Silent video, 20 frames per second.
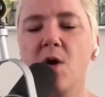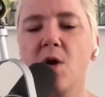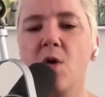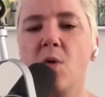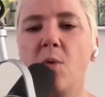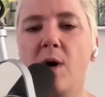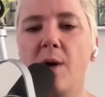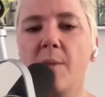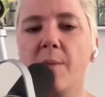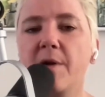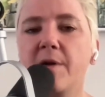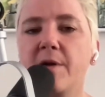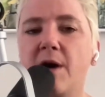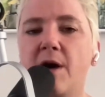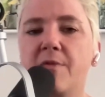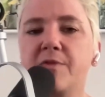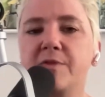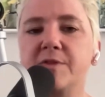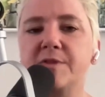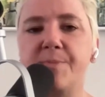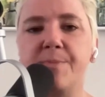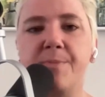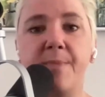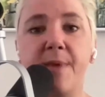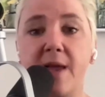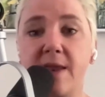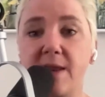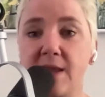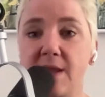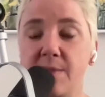Walmart offers
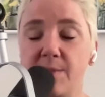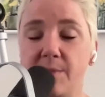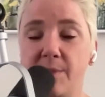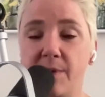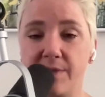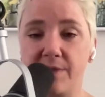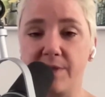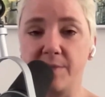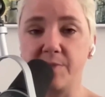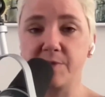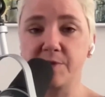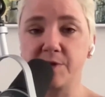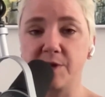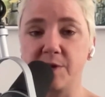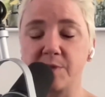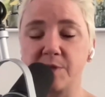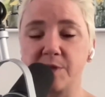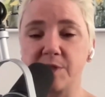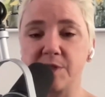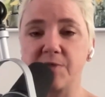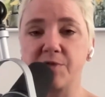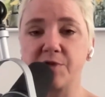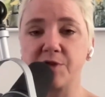many monthly prescriptions for